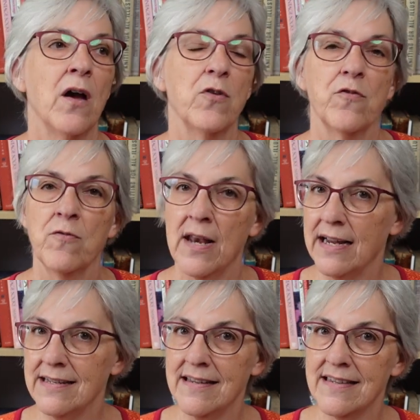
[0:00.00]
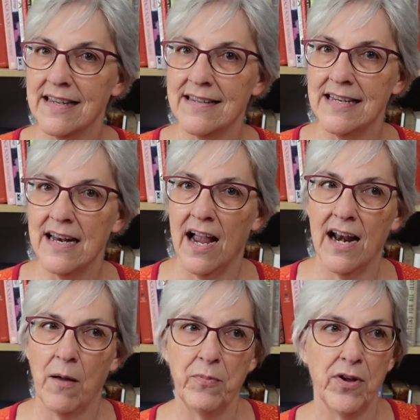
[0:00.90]
It was from
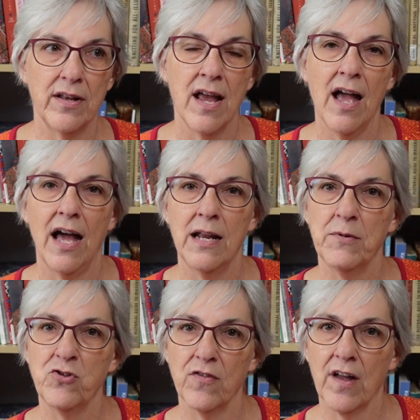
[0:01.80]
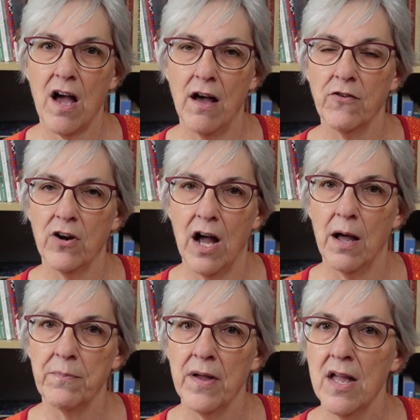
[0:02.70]
1969. I'll put an image of the cover
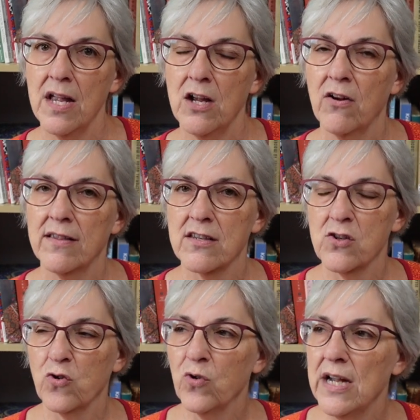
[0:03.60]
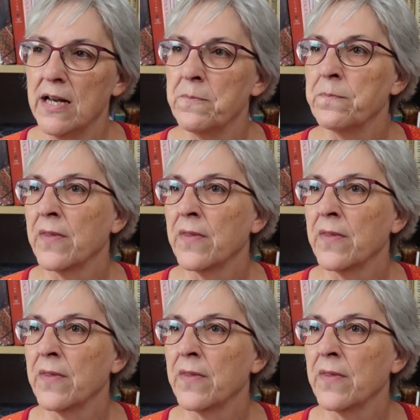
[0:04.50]
up here on the screen.